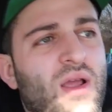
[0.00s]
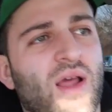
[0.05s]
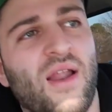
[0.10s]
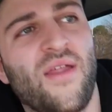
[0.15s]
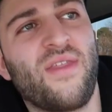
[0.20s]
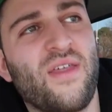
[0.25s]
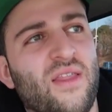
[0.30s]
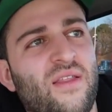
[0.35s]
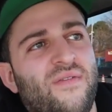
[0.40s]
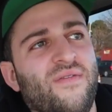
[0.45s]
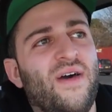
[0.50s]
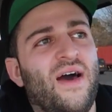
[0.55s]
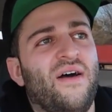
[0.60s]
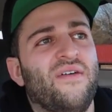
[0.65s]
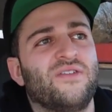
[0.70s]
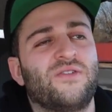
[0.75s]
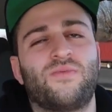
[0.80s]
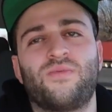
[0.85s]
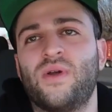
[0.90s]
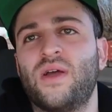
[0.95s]
And I think the
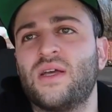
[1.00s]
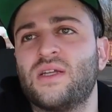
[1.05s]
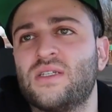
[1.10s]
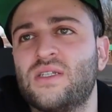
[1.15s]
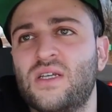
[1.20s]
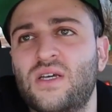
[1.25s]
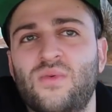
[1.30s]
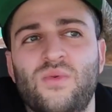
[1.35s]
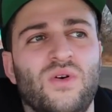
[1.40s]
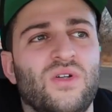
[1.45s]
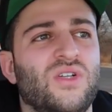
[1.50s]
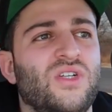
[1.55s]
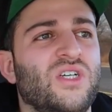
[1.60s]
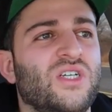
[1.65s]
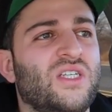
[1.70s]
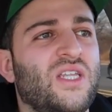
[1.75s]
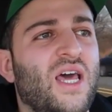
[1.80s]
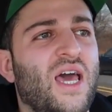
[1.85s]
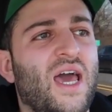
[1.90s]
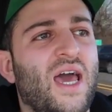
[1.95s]
valve springs will
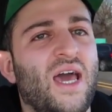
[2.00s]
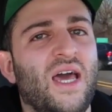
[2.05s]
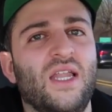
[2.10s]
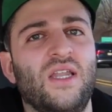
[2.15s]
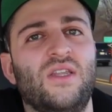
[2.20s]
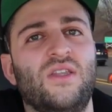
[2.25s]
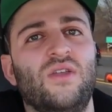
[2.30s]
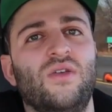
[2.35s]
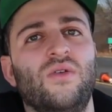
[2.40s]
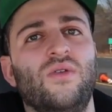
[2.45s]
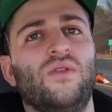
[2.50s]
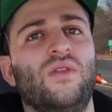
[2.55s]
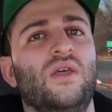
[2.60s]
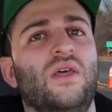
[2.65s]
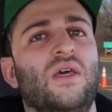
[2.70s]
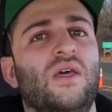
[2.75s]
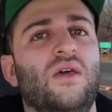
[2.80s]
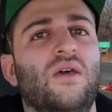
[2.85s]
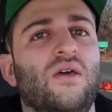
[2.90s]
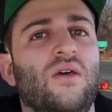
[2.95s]
just add to
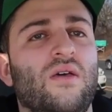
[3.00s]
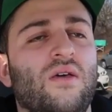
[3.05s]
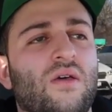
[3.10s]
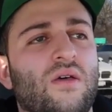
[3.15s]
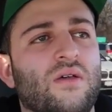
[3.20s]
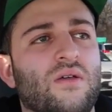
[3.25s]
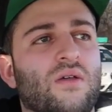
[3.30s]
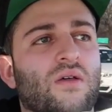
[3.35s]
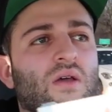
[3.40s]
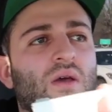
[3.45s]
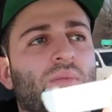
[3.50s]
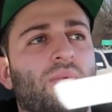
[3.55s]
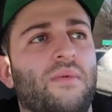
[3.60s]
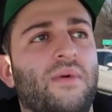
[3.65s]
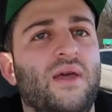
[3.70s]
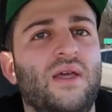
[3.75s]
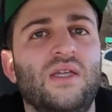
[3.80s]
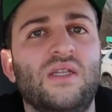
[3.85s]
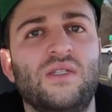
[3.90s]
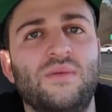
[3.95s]
the, I'm gonna
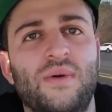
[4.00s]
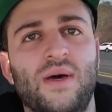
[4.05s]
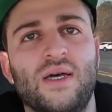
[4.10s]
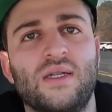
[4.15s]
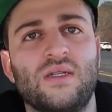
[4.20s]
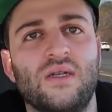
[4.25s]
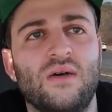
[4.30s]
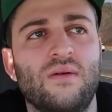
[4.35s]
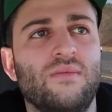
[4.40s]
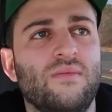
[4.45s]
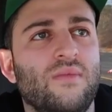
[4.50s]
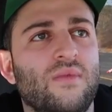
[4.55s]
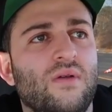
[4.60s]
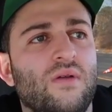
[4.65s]
put my easy pass up